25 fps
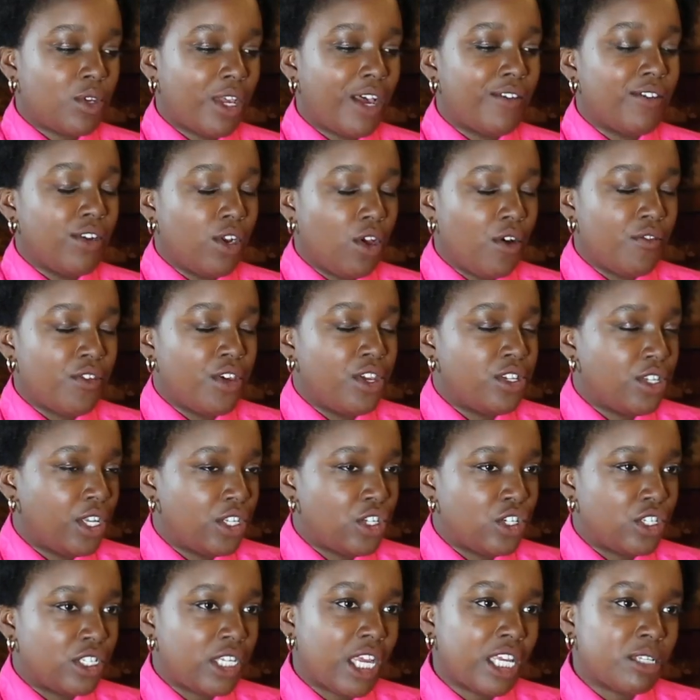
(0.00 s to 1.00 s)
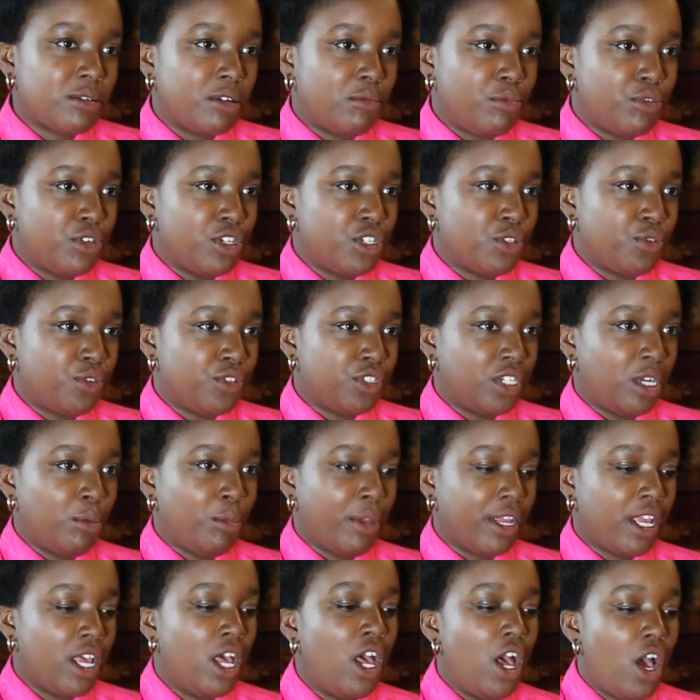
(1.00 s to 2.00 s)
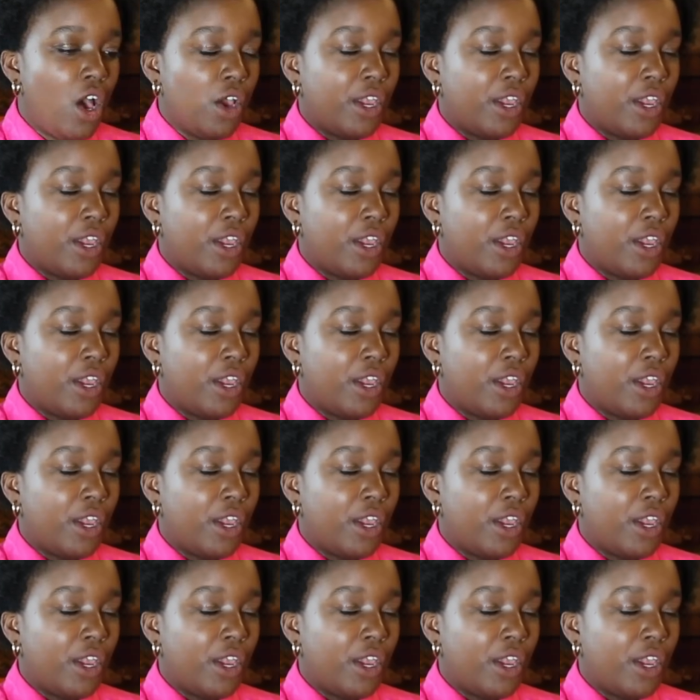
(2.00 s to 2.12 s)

I have a lot of those. I just text my producer all the time, like,